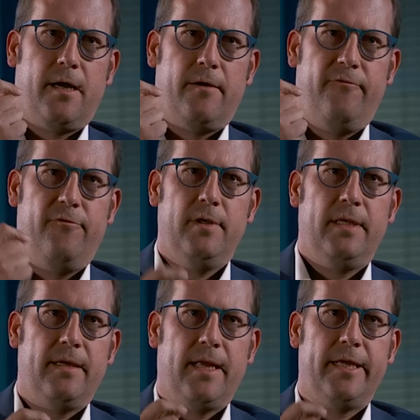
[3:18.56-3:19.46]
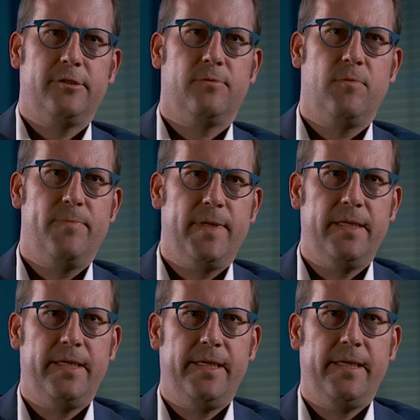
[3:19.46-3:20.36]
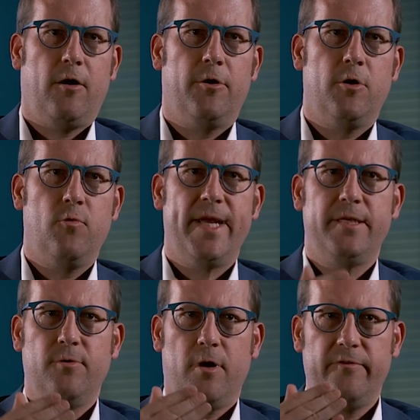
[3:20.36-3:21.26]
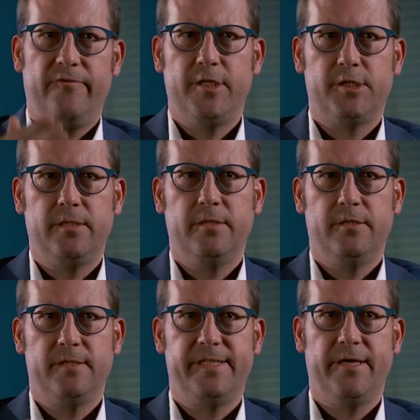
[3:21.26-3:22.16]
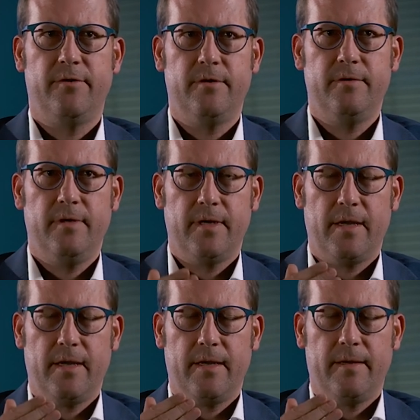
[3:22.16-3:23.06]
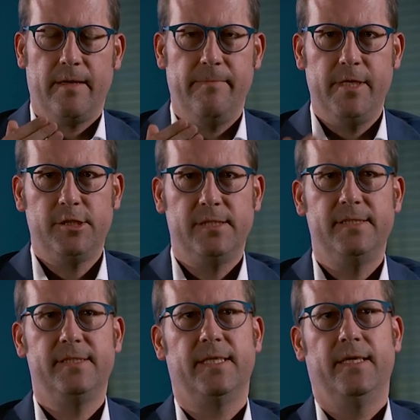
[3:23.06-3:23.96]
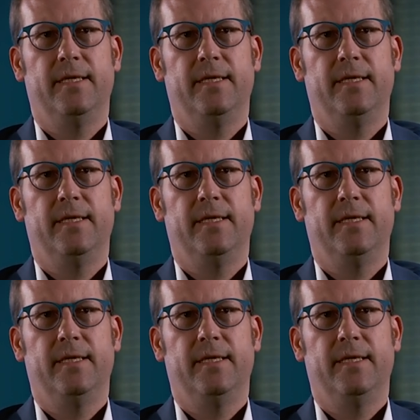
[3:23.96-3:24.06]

uh, full electric mobility, on our way to our vision to zero emissions,